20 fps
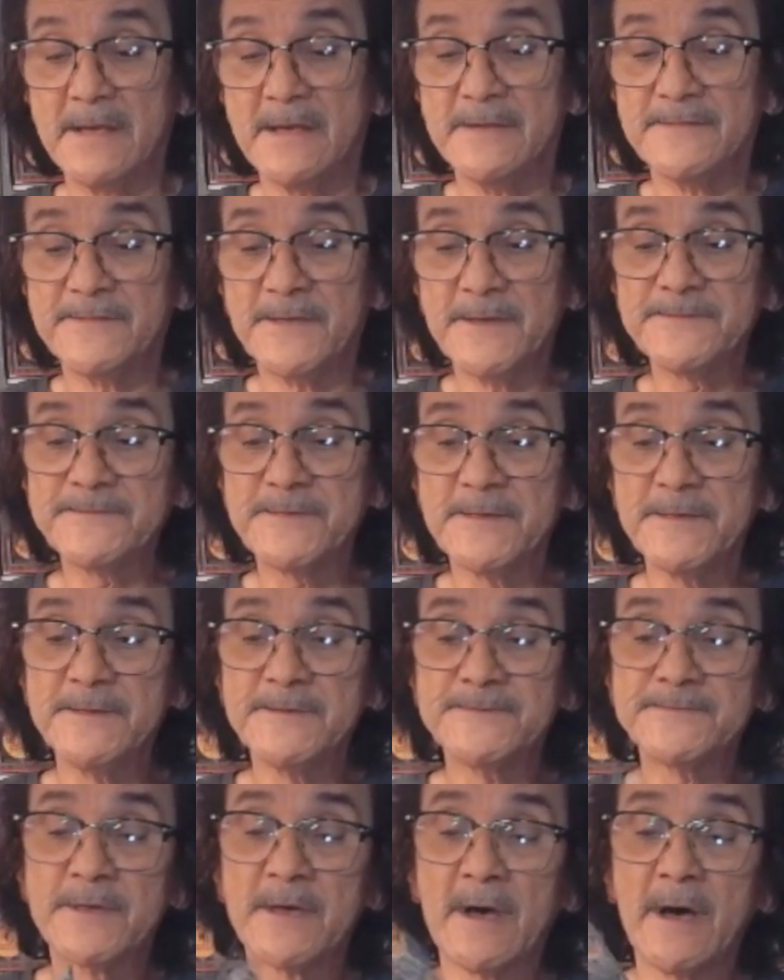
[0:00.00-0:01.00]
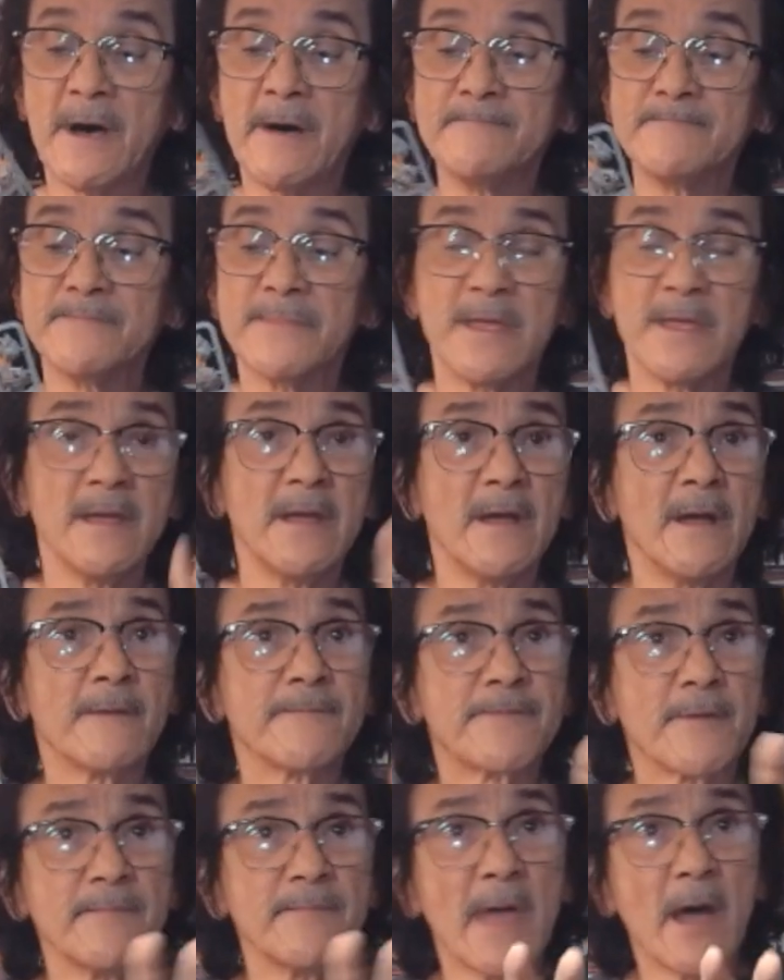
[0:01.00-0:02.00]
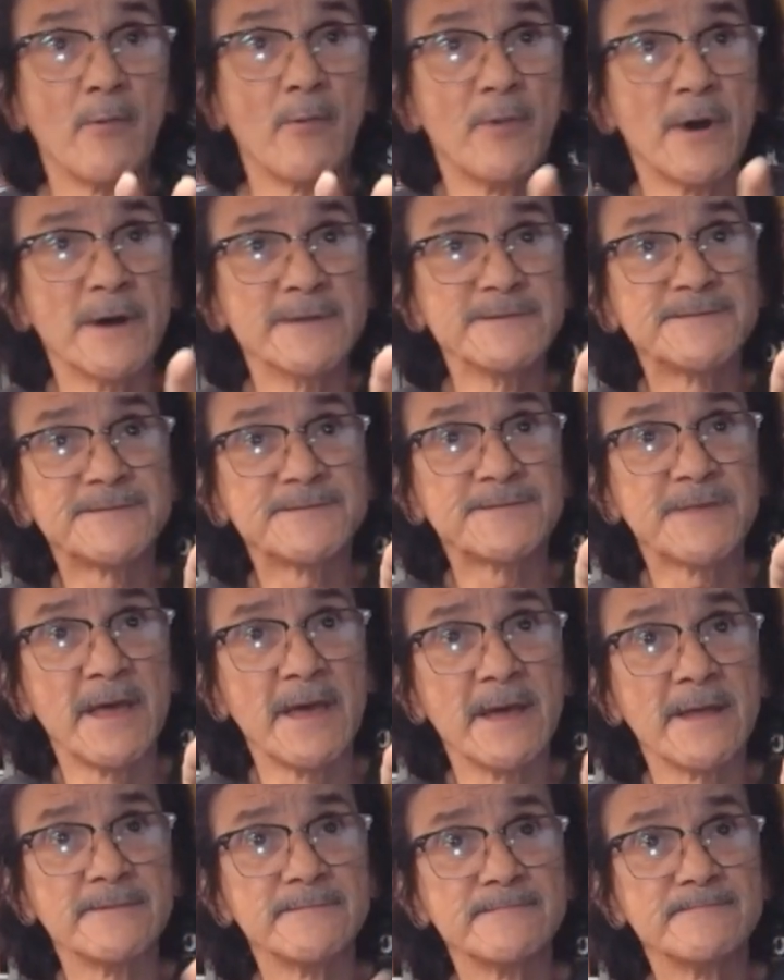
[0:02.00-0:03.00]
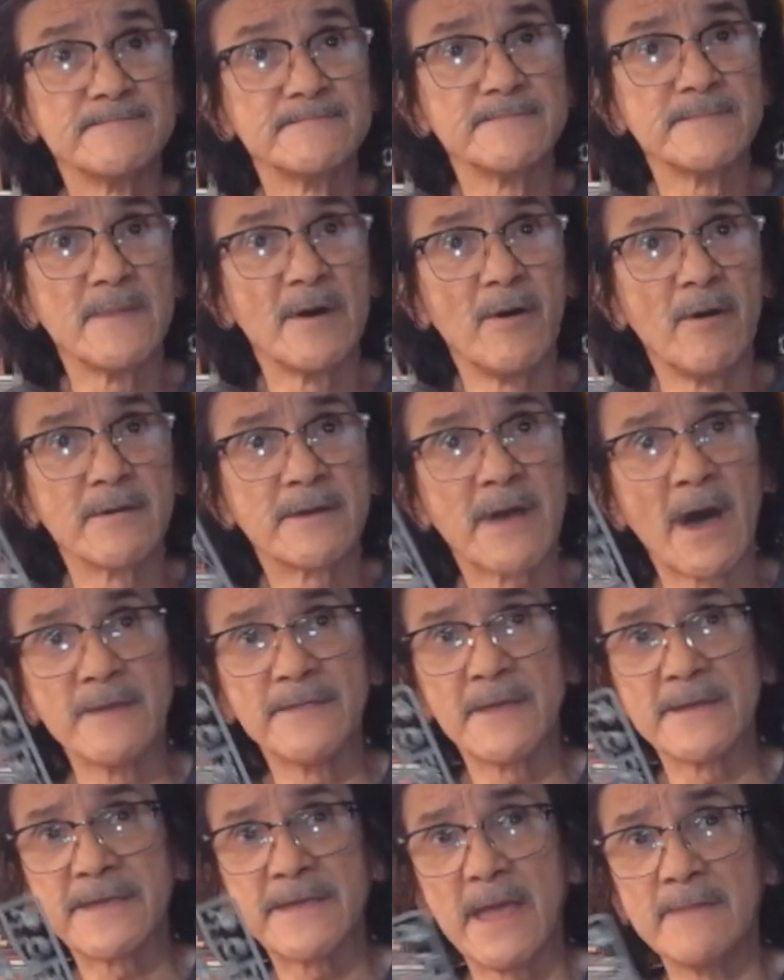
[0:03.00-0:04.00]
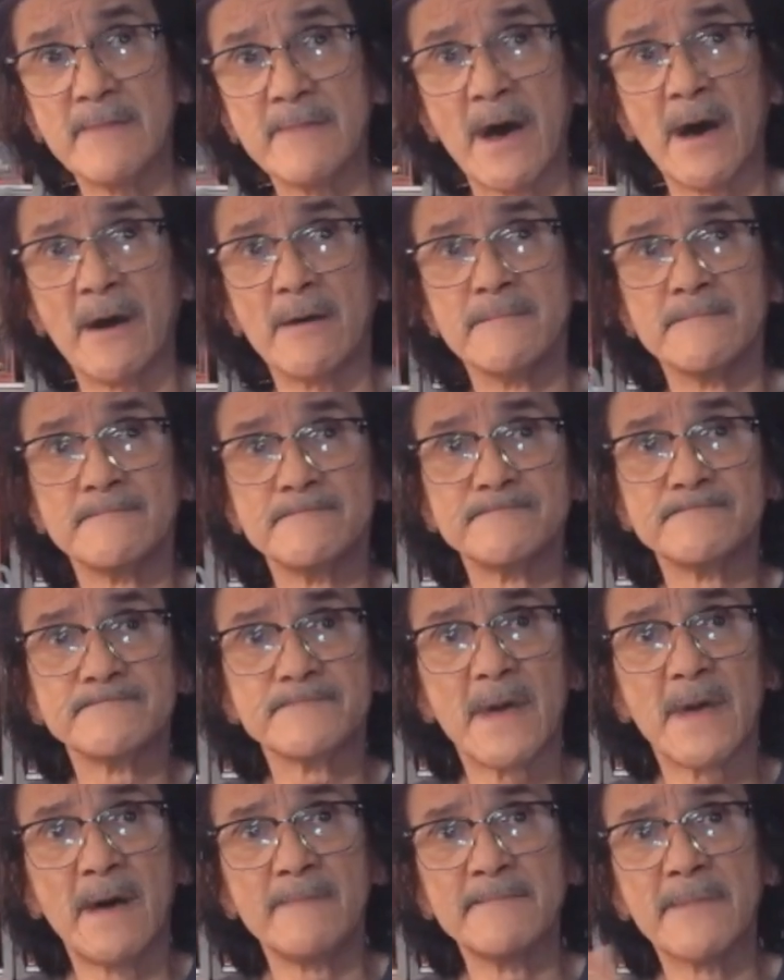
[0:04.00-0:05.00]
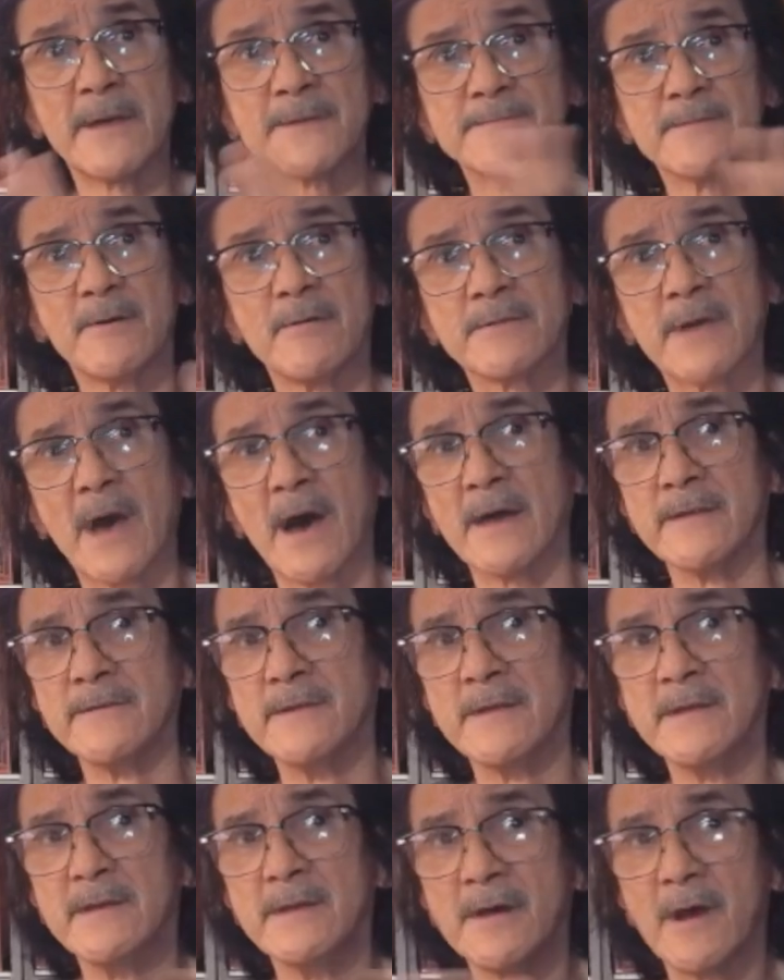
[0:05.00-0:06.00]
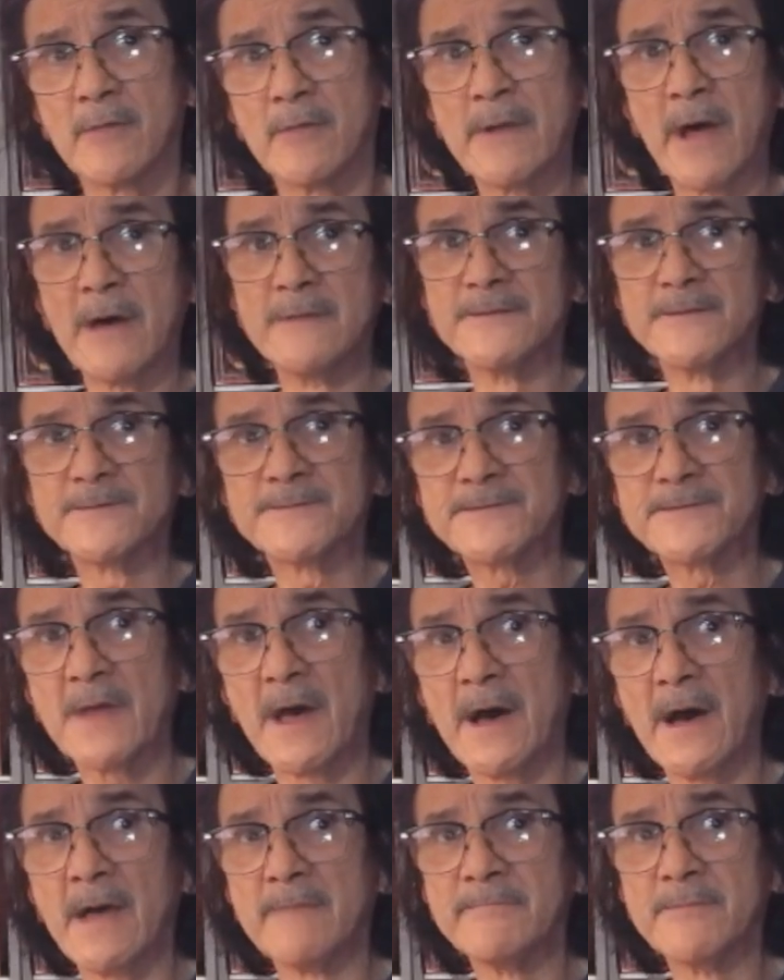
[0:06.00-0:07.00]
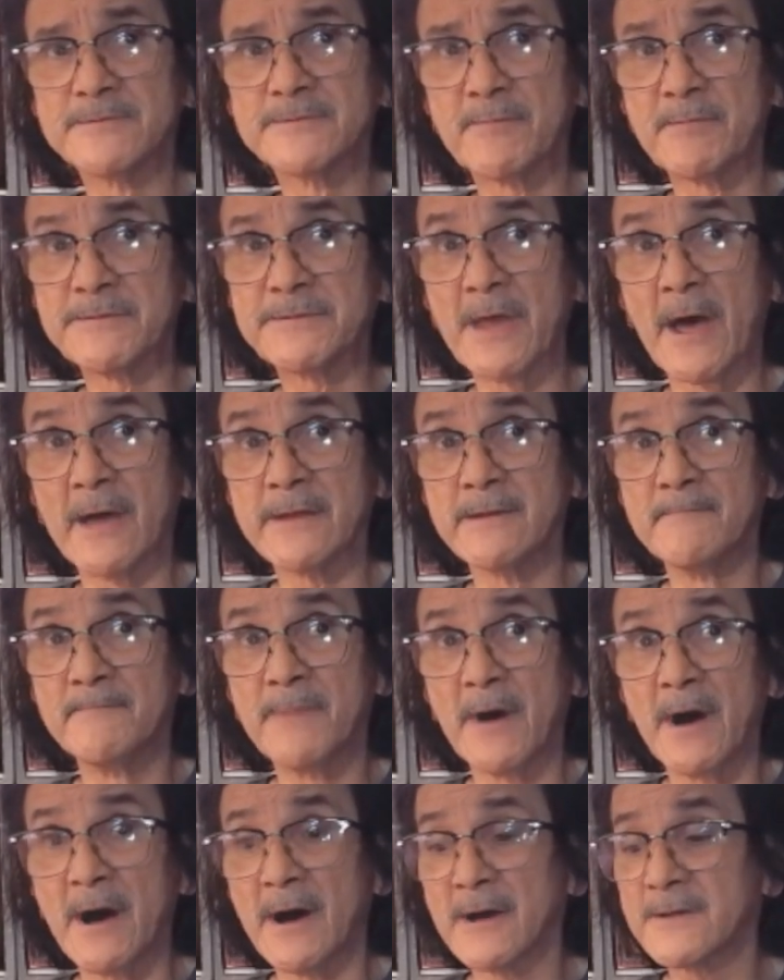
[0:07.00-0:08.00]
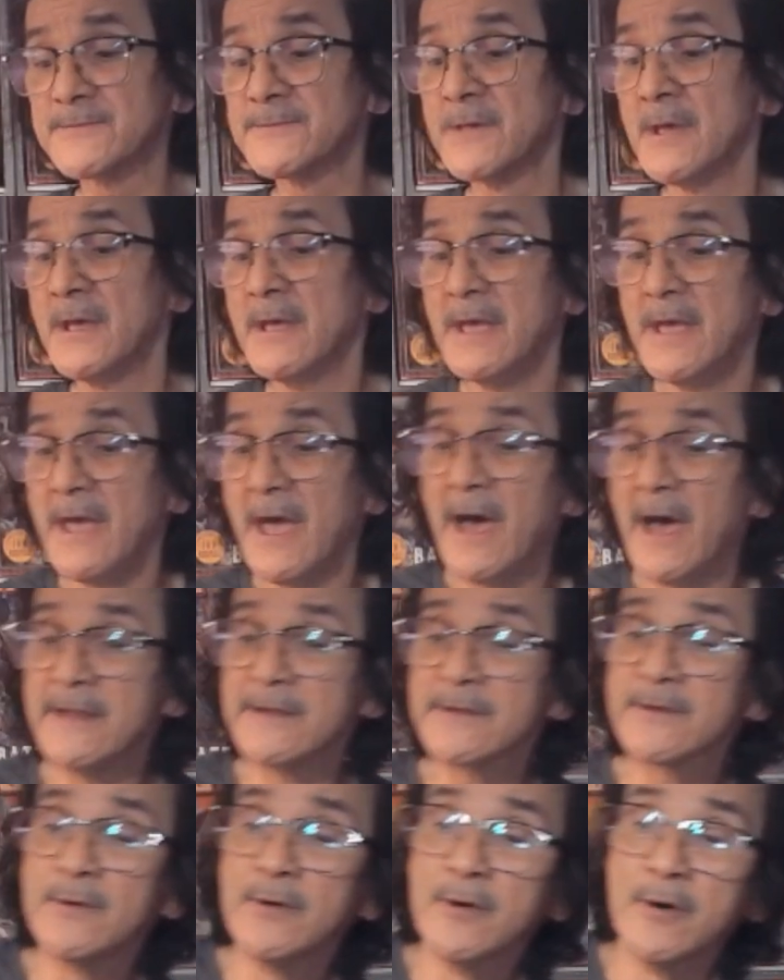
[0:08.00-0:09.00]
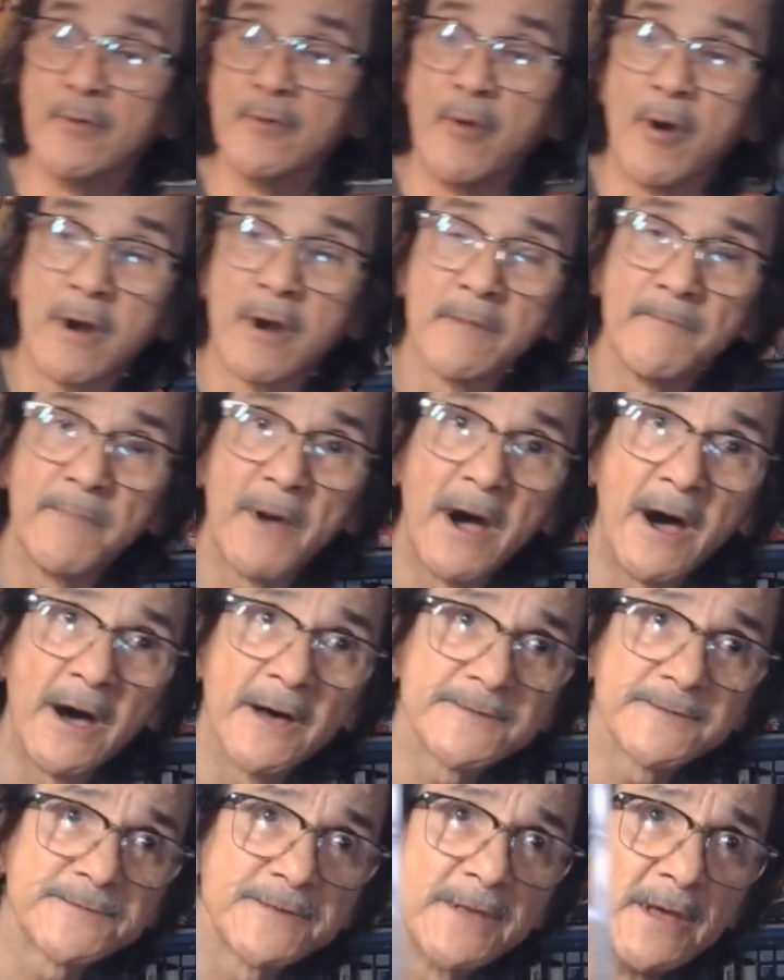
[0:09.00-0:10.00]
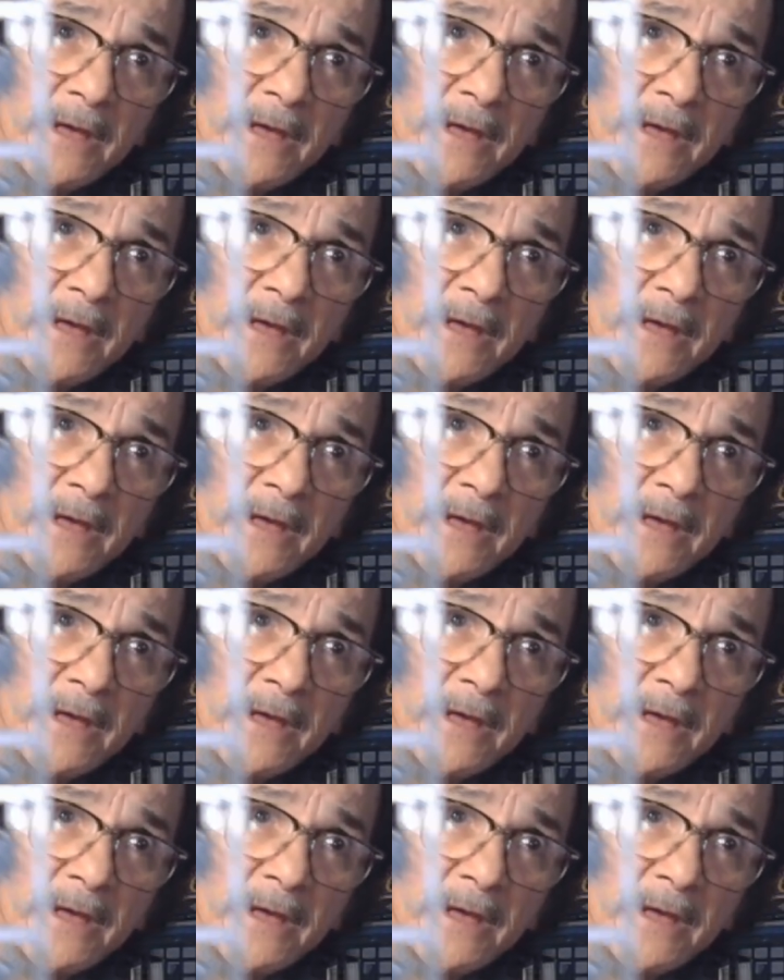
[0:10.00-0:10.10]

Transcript: This is from that one set, oh God, that came out, I'm not, oh God, around this time. It was a battalion box, had a cool War Boss